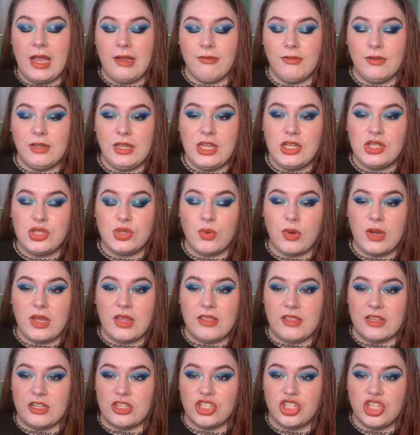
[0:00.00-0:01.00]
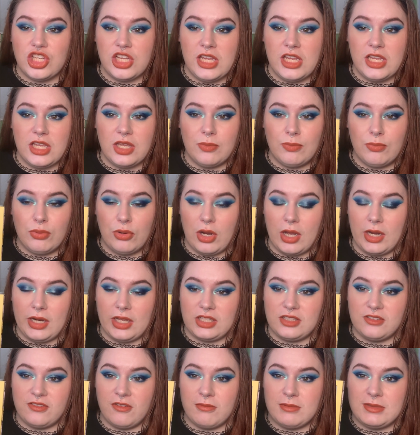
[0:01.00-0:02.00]
really enjoy the cheek
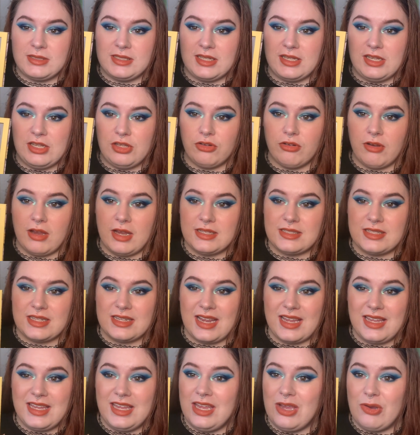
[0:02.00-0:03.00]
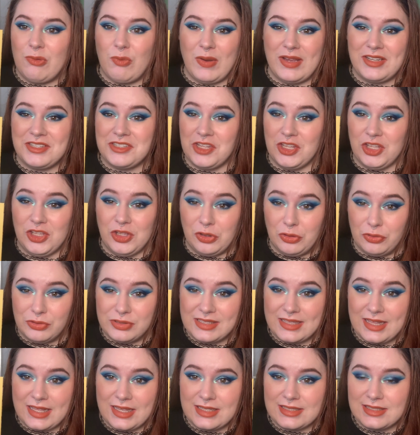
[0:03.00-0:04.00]
products from Sydney Grace, and I can't wait to use
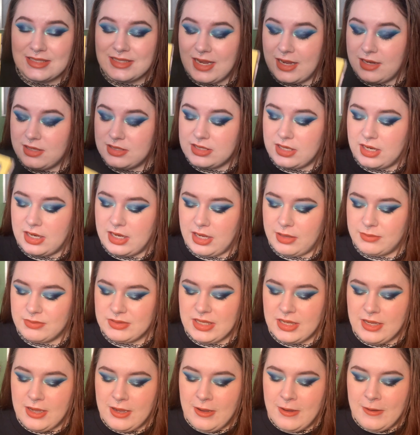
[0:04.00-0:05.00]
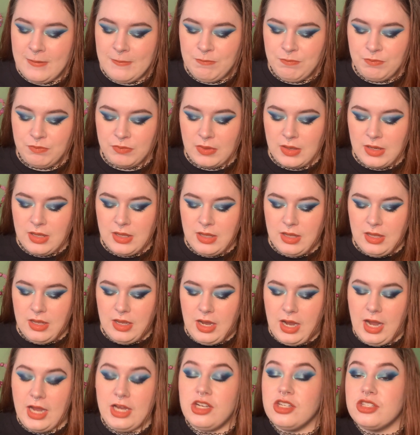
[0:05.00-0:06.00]
this 10 times.
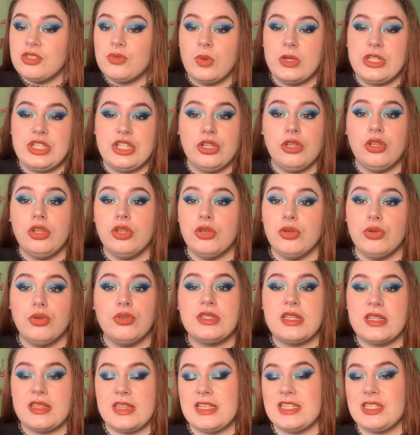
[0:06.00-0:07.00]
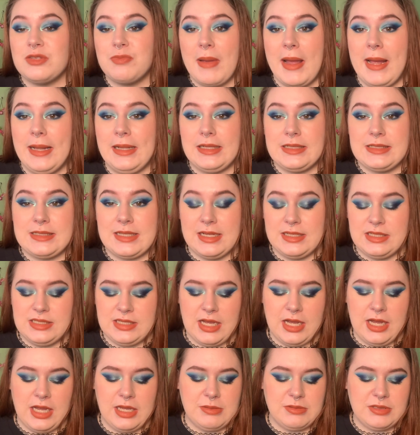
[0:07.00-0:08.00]
I just want to use this palette 10
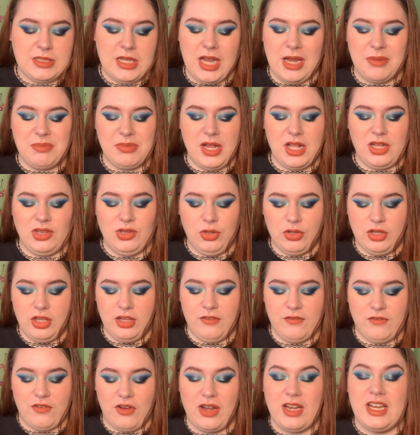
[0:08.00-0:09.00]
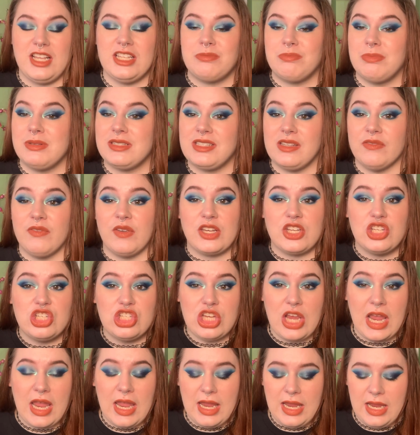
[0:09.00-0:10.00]
times. I'm not looking for any specific
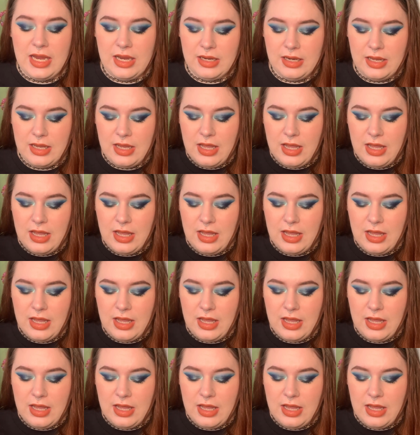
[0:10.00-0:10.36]
shade.